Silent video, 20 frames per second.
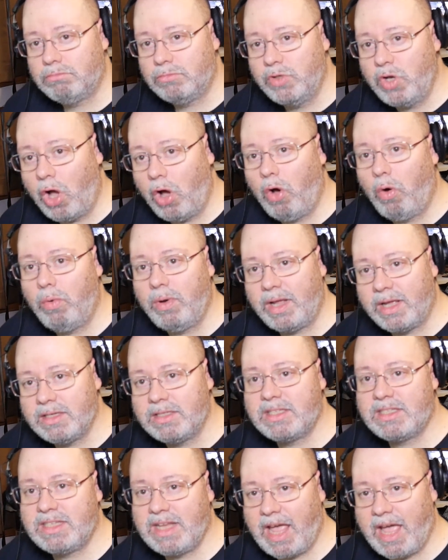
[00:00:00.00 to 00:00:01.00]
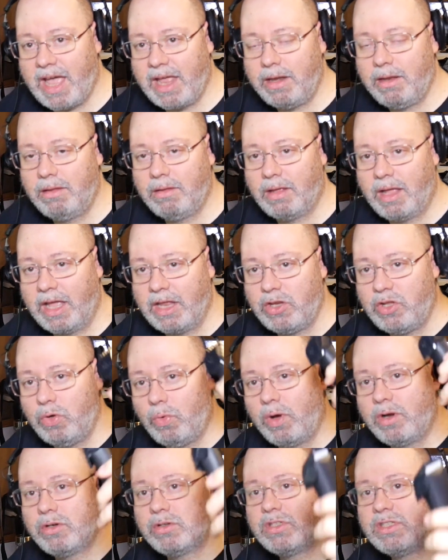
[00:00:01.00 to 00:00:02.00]
known and said, and you
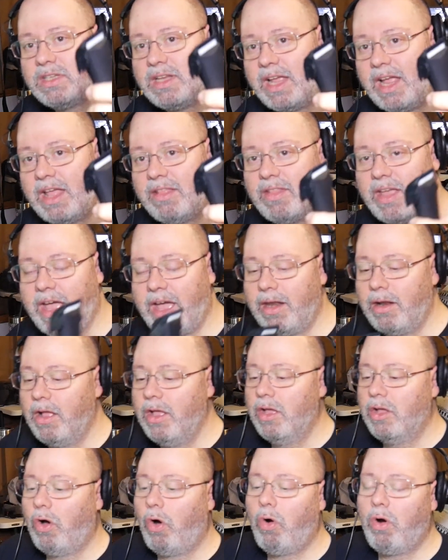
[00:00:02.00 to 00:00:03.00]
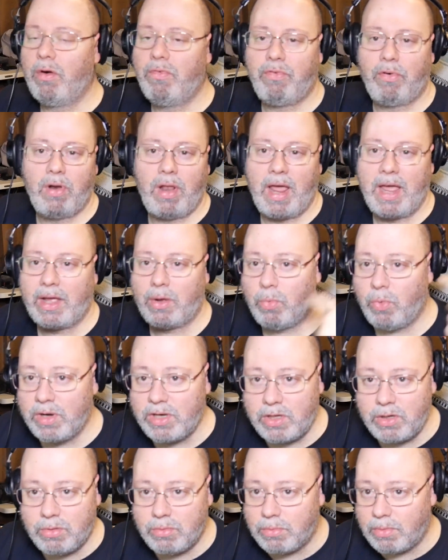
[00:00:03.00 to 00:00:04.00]
understand that, or for like when
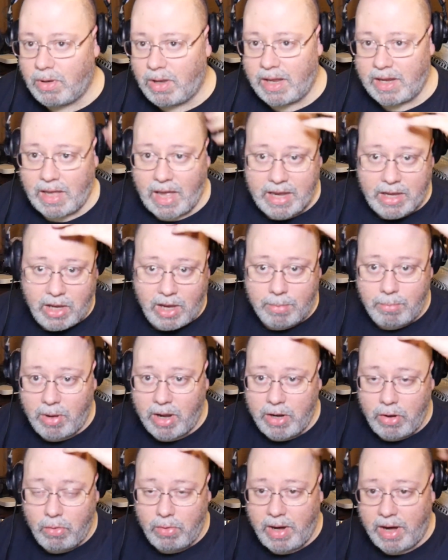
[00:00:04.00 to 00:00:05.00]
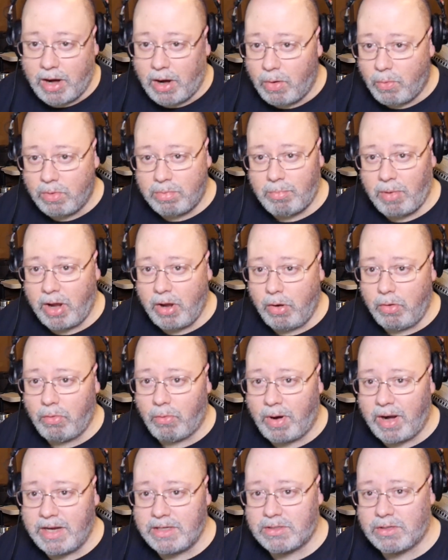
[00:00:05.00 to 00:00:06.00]
you, like I cut my own hair with my own
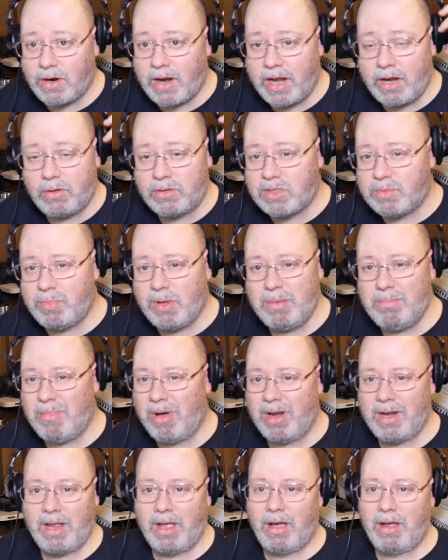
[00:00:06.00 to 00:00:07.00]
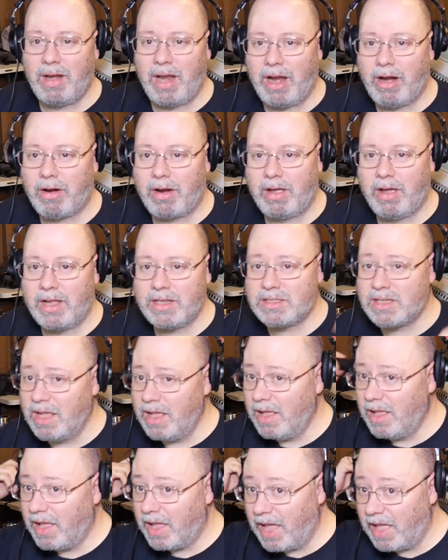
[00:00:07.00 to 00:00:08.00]
razor, I don't spend money on haircuts,
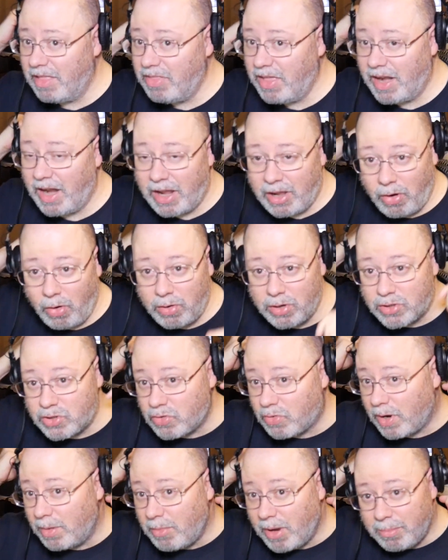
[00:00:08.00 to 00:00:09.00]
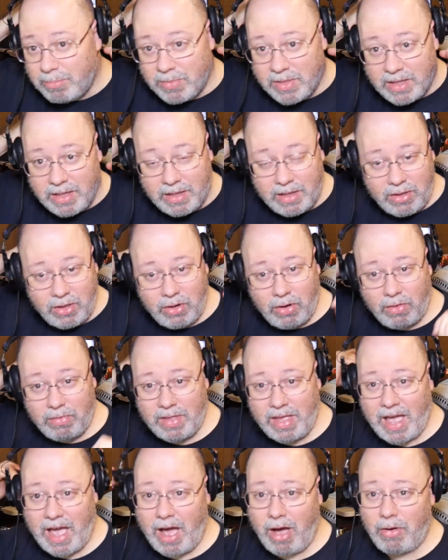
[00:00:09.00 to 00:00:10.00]
and then I go to trim up the, you know,
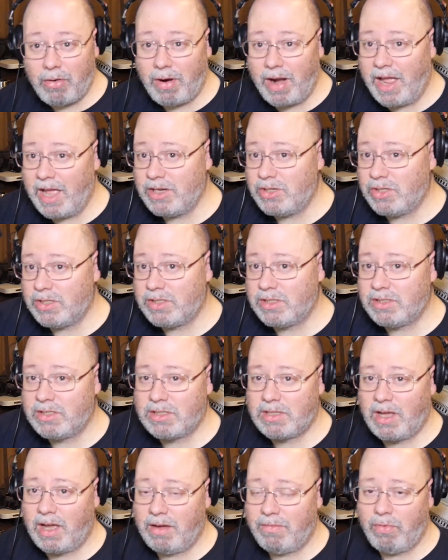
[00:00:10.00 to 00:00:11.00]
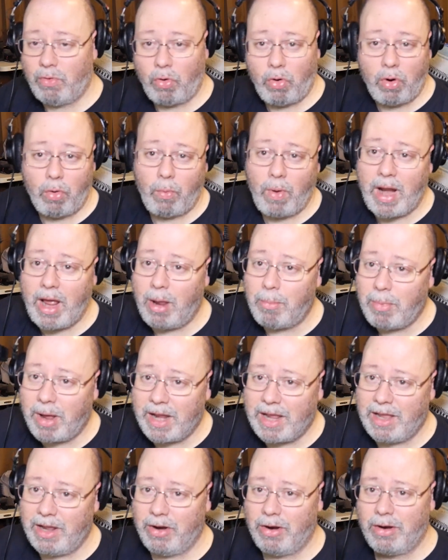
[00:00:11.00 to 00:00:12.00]
the outer edges and stuff, or around
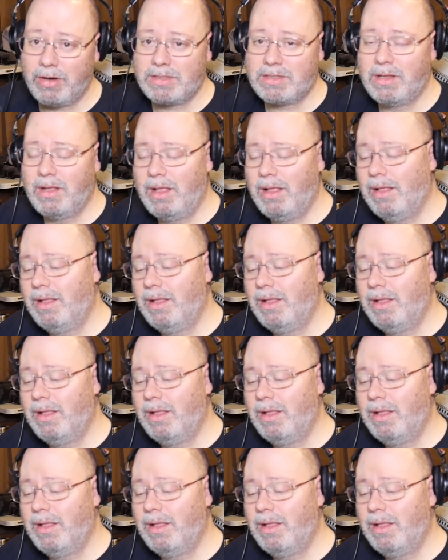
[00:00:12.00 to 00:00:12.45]
my ears,